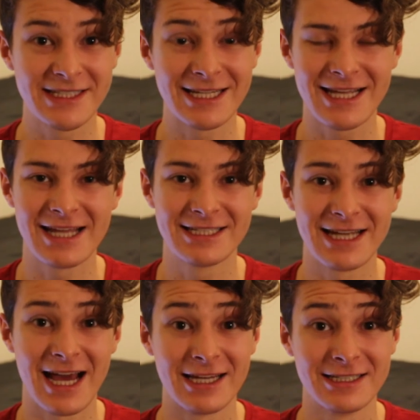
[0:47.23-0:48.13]

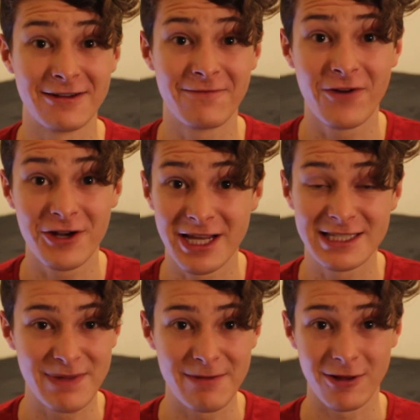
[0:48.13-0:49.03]
dedicated and
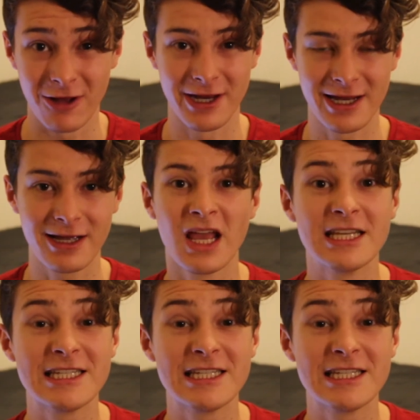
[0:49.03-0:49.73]
funniest people on here,